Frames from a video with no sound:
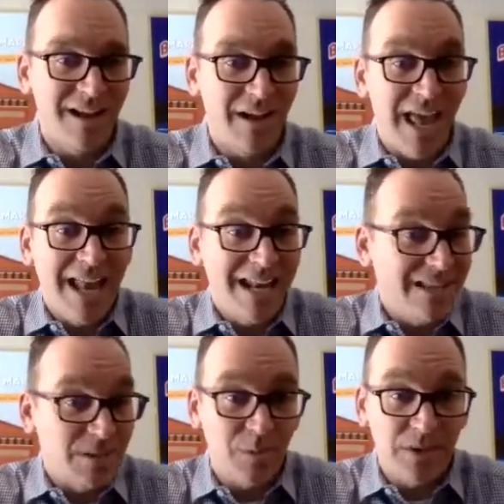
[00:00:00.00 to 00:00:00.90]
and
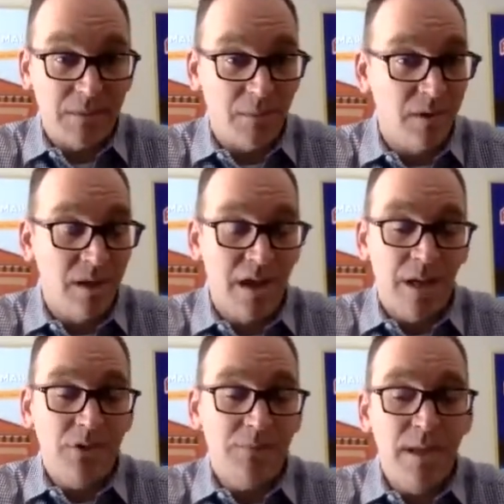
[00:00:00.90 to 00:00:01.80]
as a principal. I'm
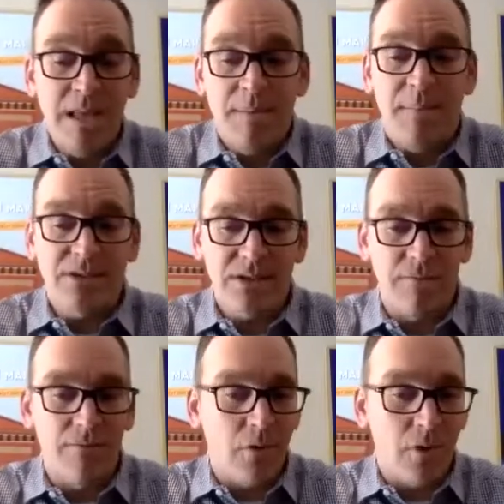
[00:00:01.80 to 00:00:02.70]
just making myself
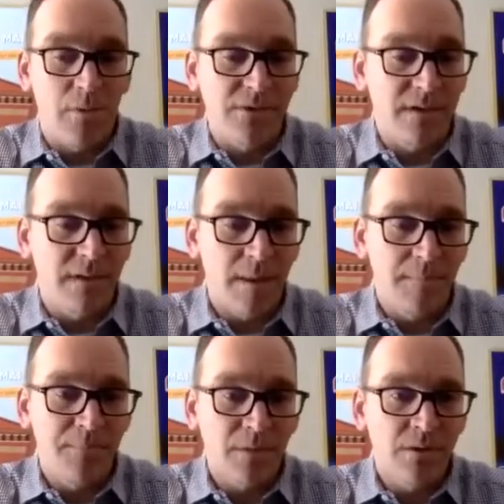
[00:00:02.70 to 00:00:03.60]
vulnerable to
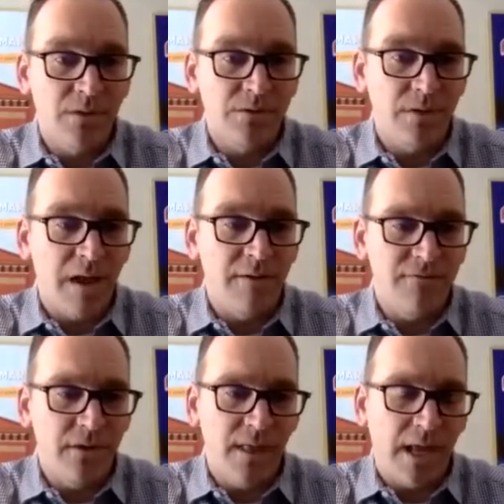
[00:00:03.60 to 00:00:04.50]
them so that I
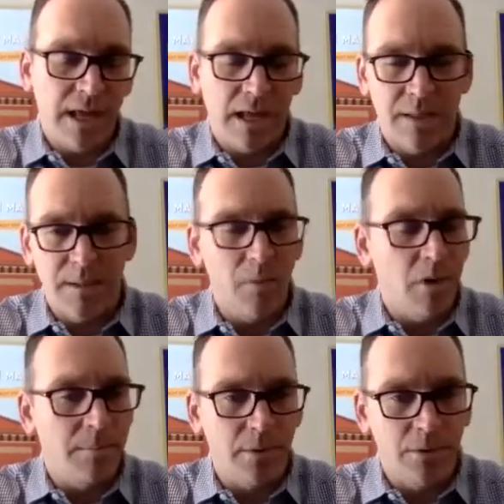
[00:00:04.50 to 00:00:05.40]
feel like I could be more
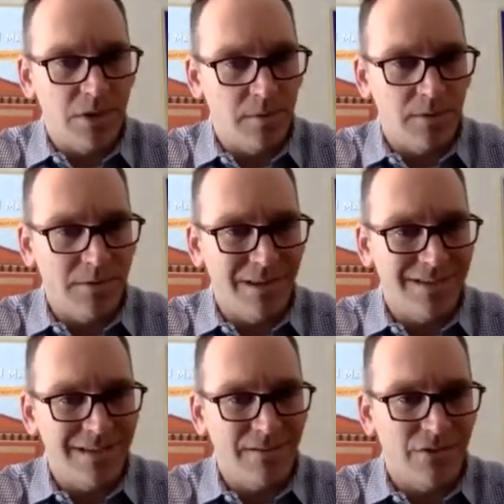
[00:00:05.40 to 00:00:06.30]
approachable
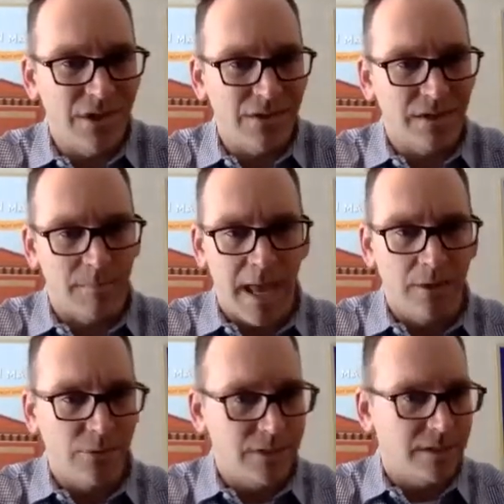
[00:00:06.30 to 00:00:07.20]
instead of just the man
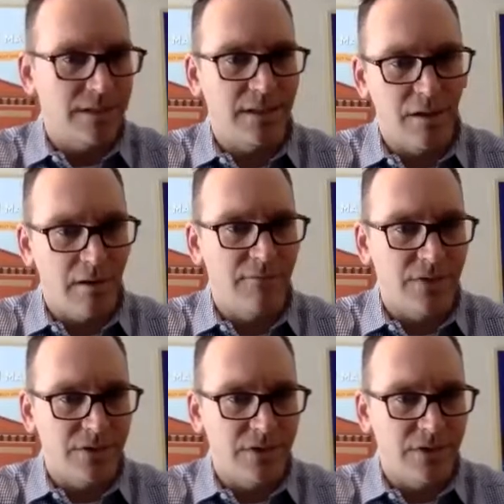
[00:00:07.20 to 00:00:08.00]
who sits in the office.